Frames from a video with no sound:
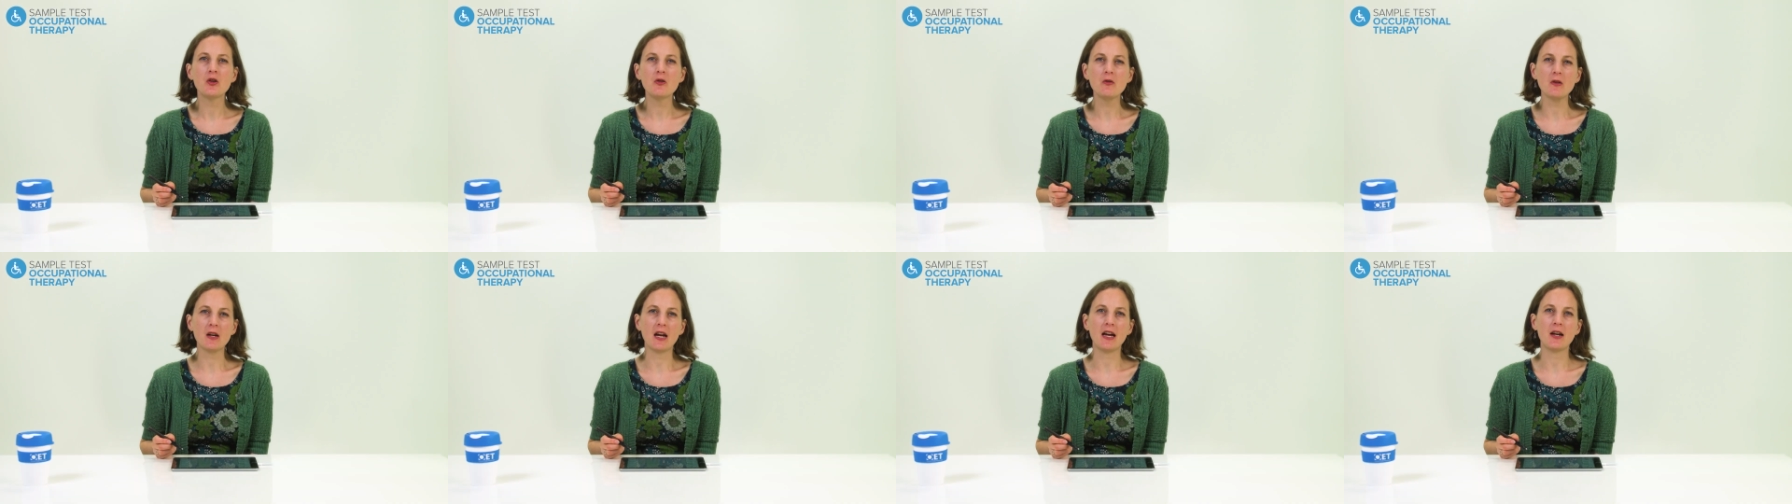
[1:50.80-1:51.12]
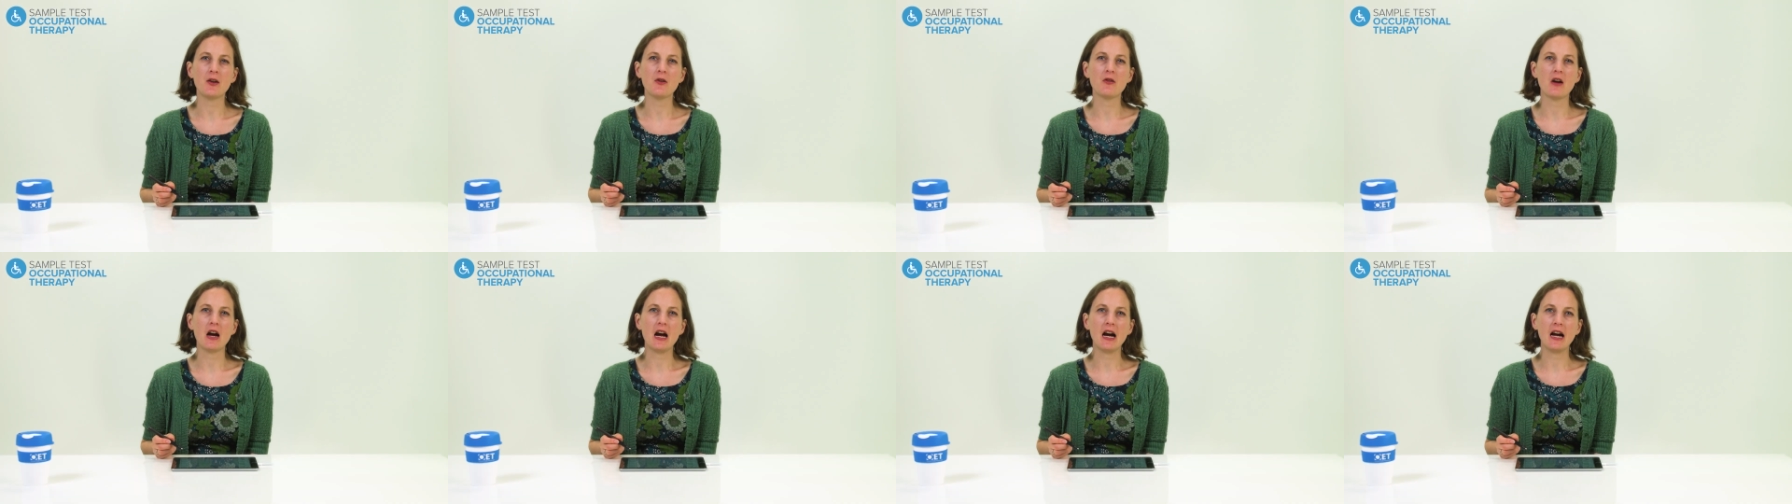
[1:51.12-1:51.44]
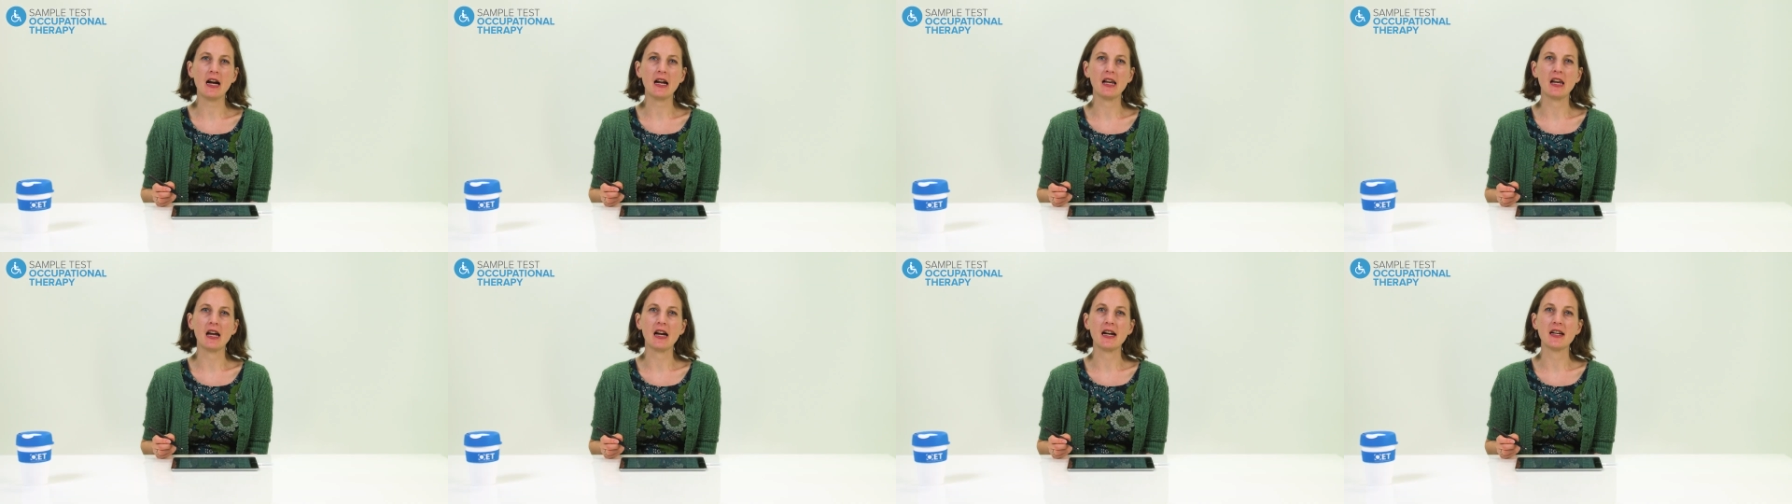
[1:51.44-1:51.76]
you cannot
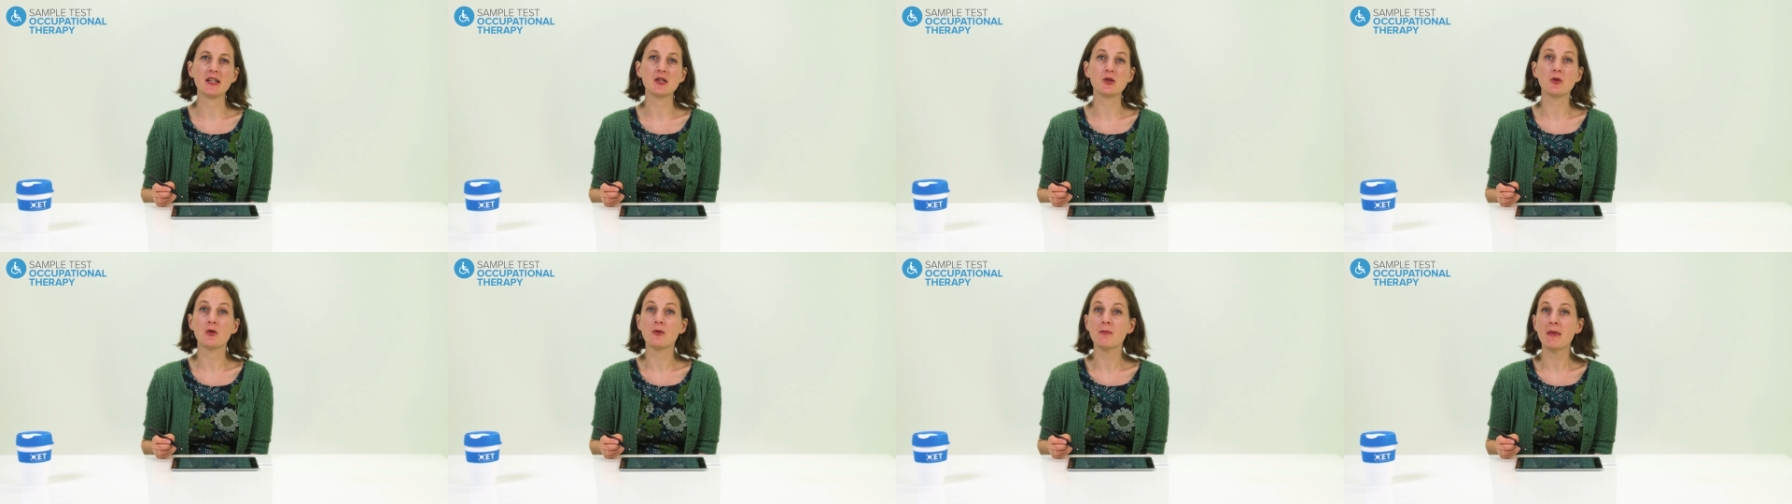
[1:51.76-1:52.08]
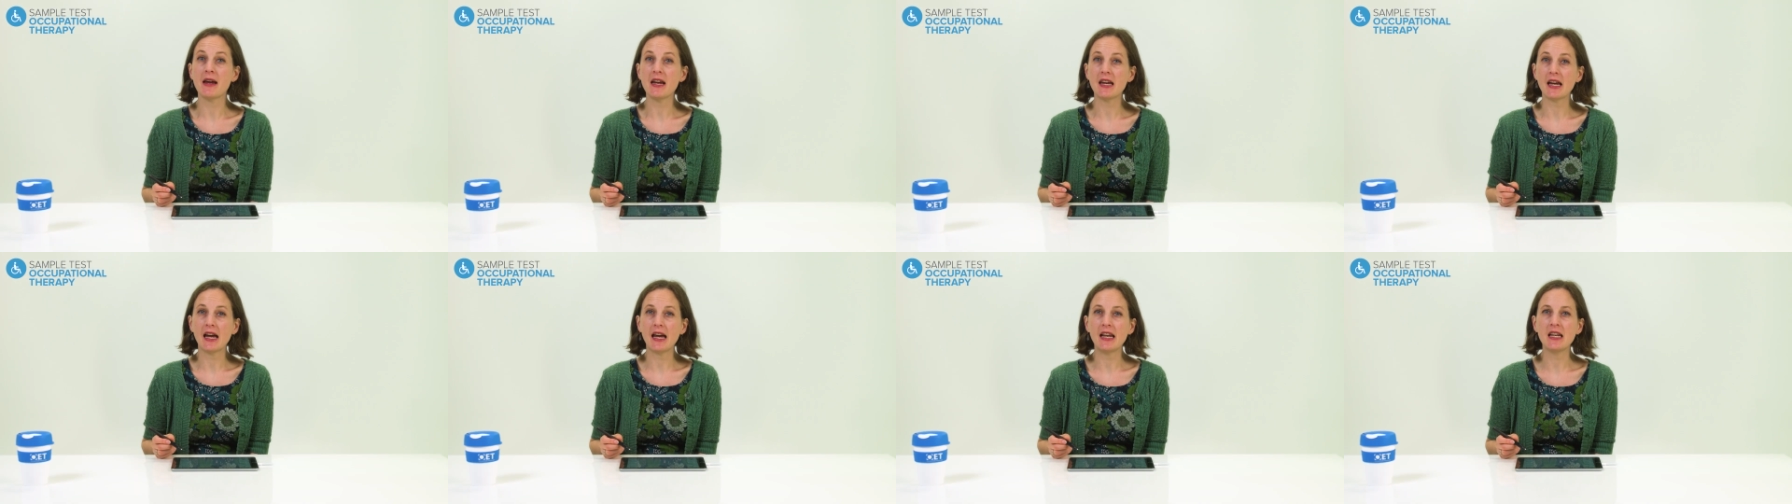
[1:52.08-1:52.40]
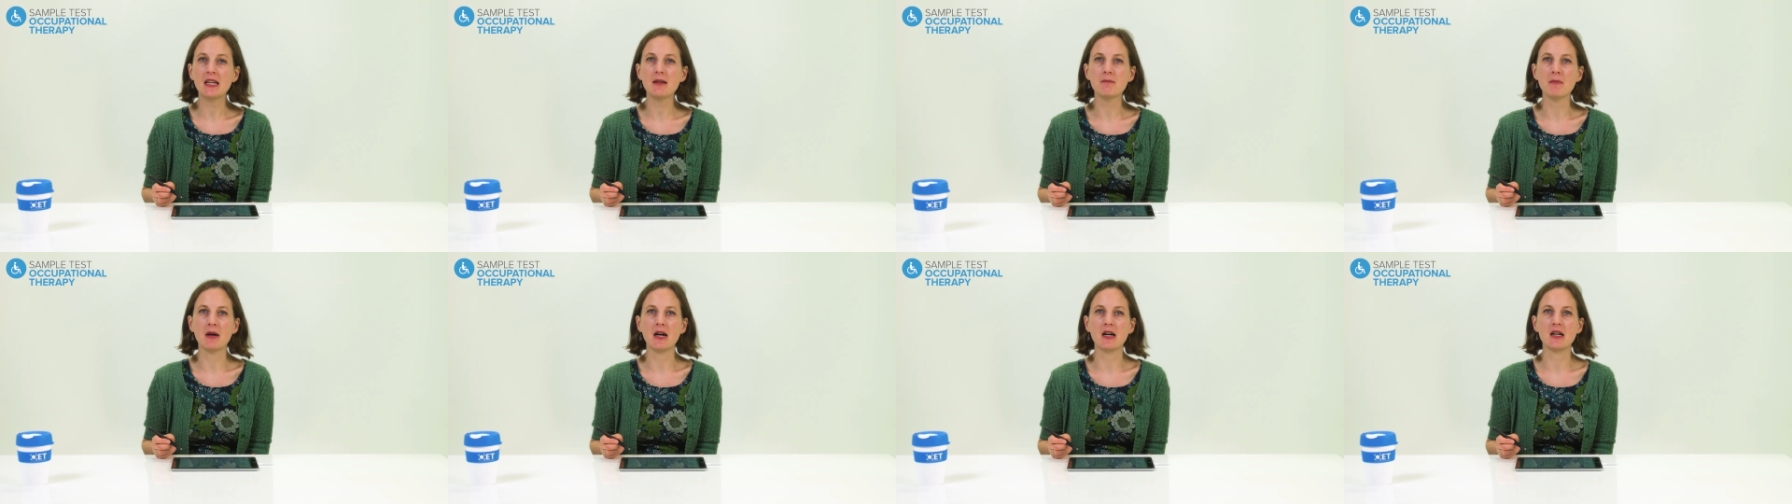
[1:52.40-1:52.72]
highlight or make
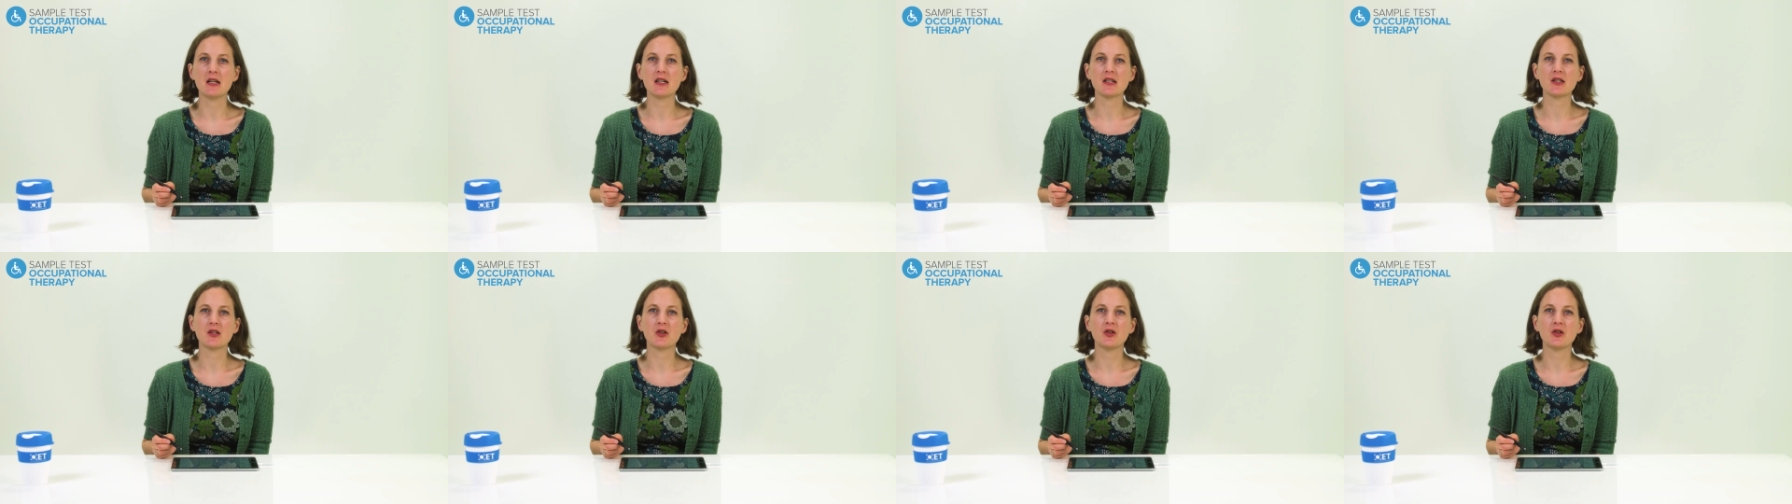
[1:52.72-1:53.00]
any marks